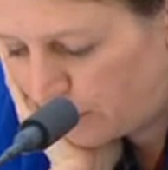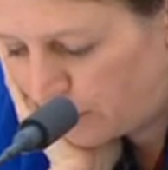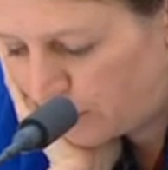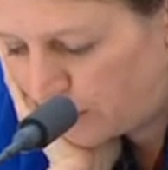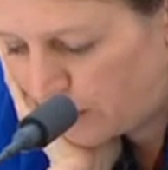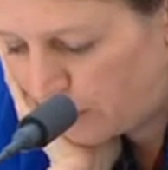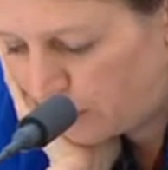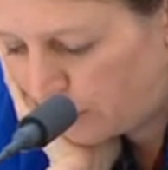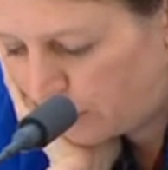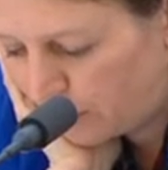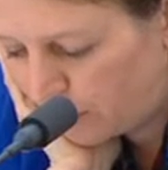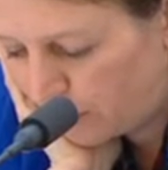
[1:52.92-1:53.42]

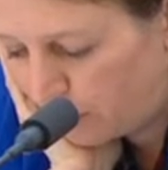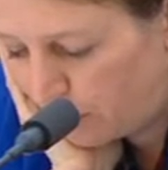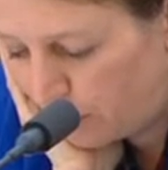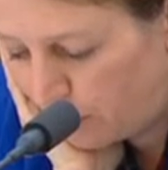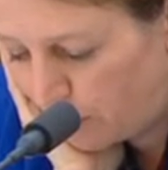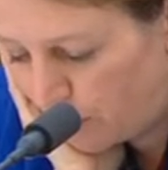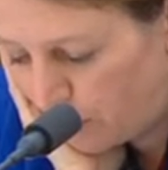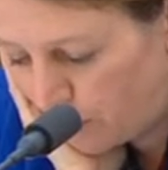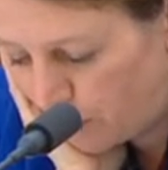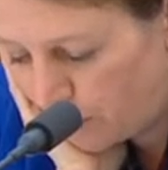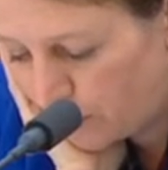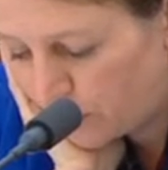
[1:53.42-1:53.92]
summary
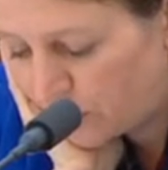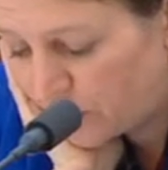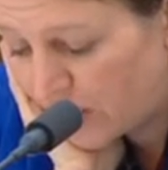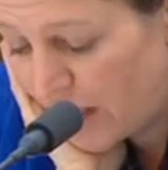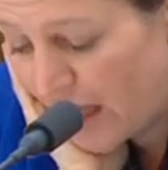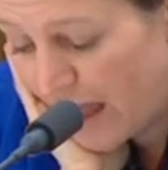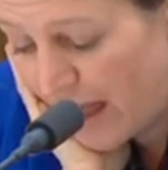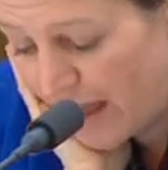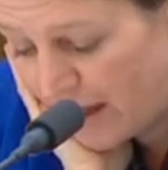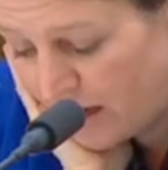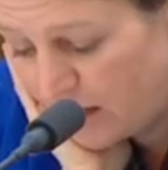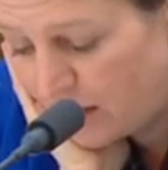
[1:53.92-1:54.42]
reports
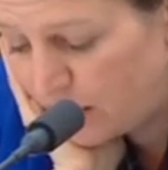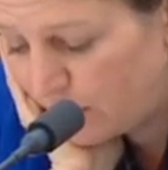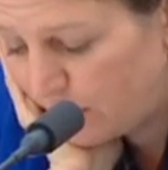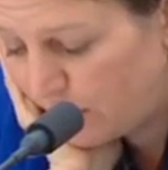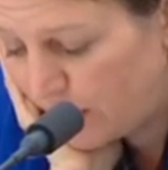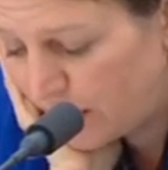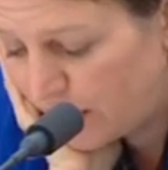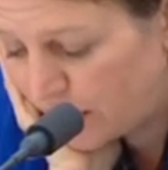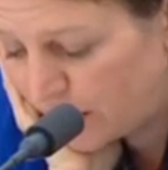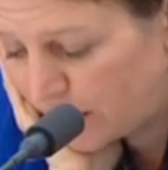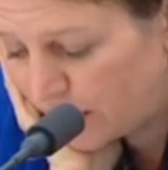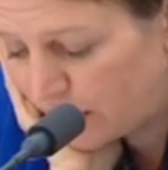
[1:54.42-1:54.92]
and the
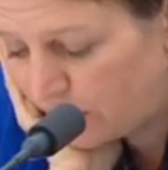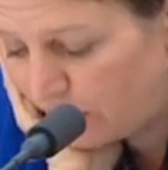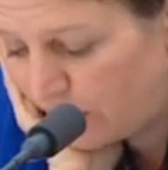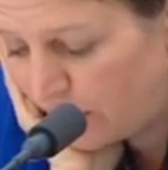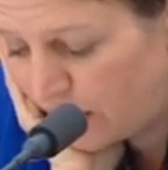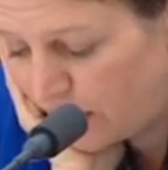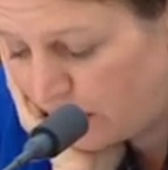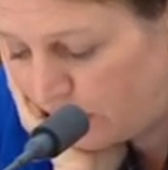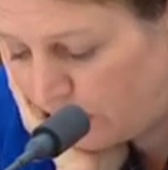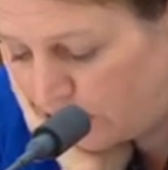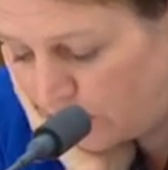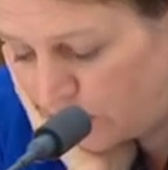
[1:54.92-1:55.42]
monthly
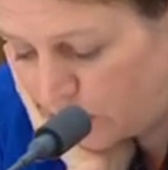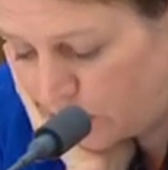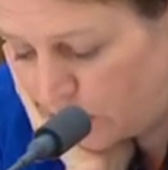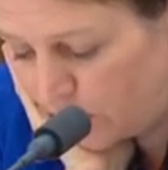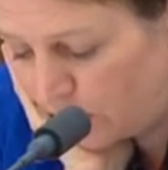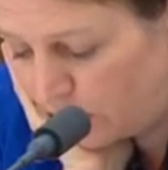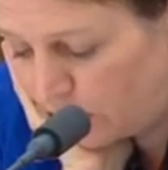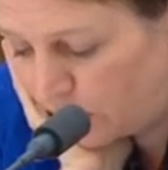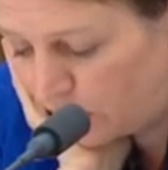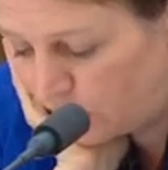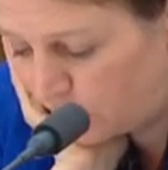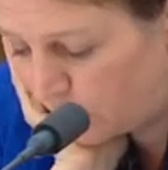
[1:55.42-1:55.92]
Ready for
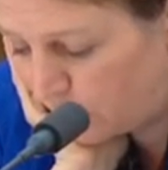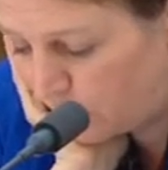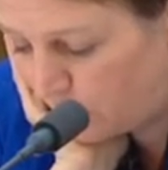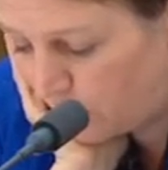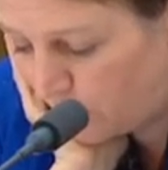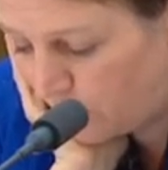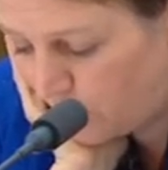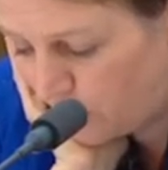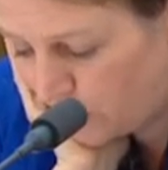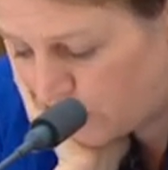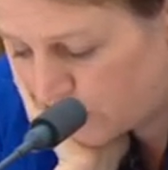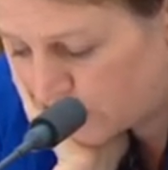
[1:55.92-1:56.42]
Service
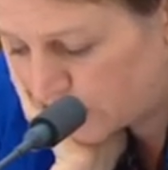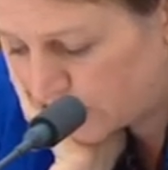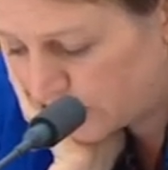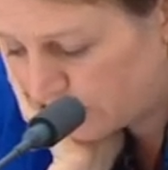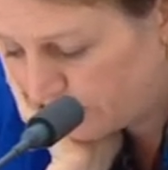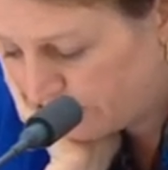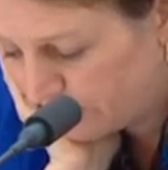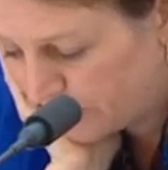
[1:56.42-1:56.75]
reports.